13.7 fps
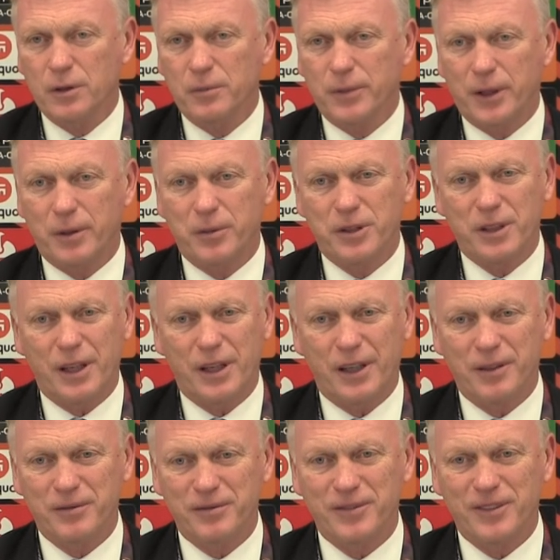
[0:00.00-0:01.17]
But it
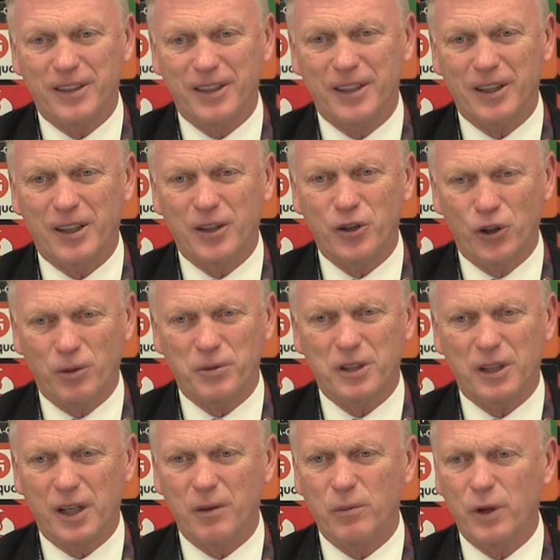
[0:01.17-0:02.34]
was a
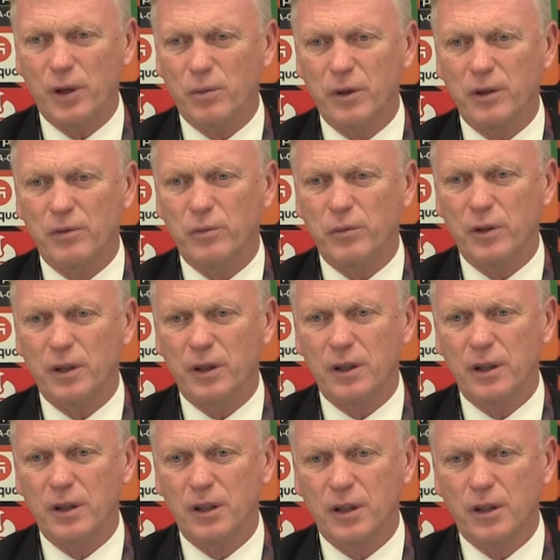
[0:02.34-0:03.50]
game where
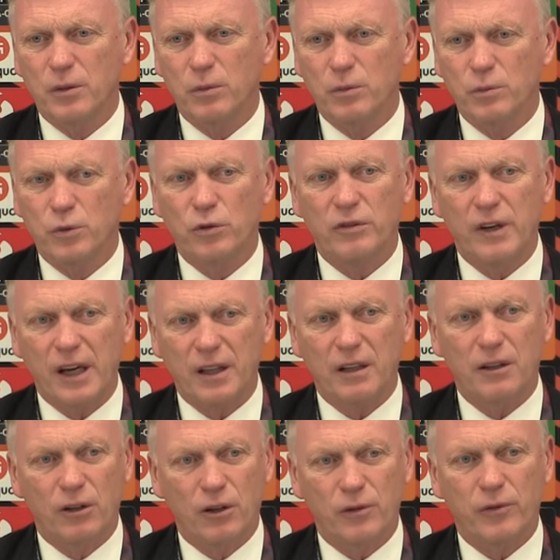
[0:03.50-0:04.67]
we learned a
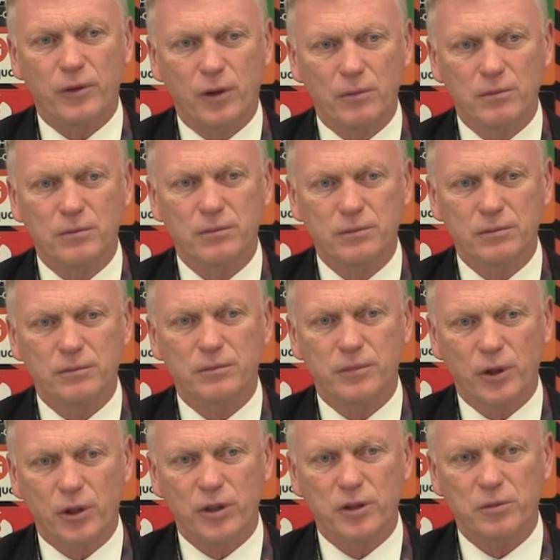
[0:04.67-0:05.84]
lot from,
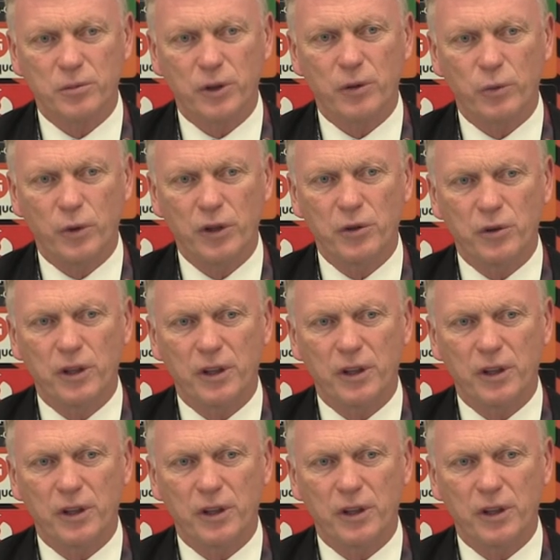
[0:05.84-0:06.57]
because we know